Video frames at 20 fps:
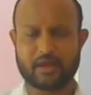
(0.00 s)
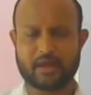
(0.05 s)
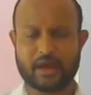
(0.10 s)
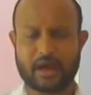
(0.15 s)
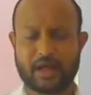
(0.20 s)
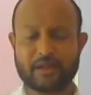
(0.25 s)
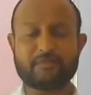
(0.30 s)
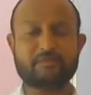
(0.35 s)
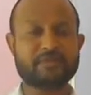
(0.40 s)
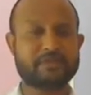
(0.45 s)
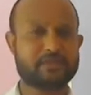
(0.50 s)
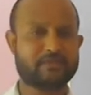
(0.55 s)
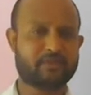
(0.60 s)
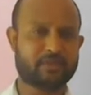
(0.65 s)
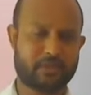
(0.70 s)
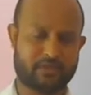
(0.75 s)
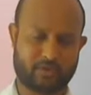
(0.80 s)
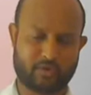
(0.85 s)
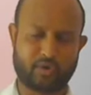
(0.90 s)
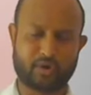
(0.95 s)

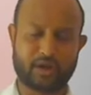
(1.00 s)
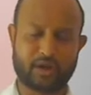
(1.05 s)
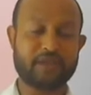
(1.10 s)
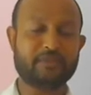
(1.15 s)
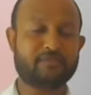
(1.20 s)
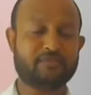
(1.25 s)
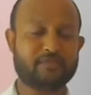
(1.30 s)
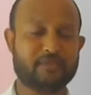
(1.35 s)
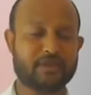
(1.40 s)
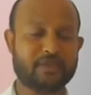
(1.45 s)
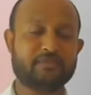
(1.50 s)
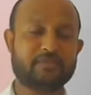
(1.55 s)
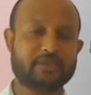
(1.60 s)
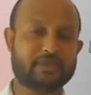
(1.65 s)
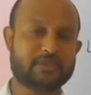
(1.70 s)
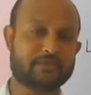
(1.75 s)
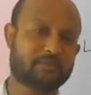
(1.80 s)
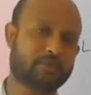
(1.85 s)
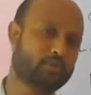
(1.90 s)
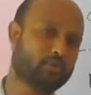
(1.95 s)
invisible or
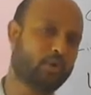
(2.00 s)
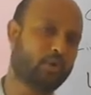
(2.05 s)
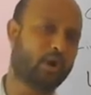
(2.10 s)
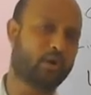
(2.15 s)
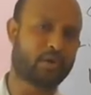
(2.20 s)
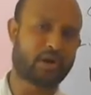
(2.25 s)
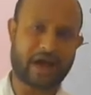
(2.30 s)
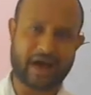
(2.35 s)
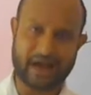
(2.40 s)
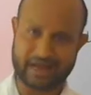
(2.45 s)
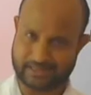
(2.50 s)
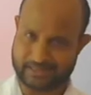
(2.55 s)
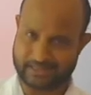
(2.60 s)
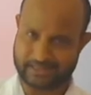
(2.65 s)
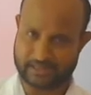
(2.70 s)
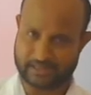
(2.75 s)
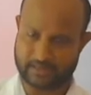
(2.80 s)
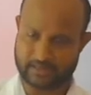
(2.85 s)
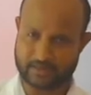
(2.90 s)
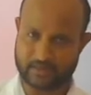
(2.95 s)
invisible to our
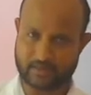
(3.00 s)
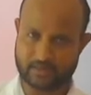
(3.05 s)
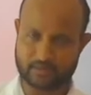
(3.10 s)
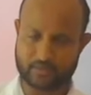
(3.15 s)
eyes.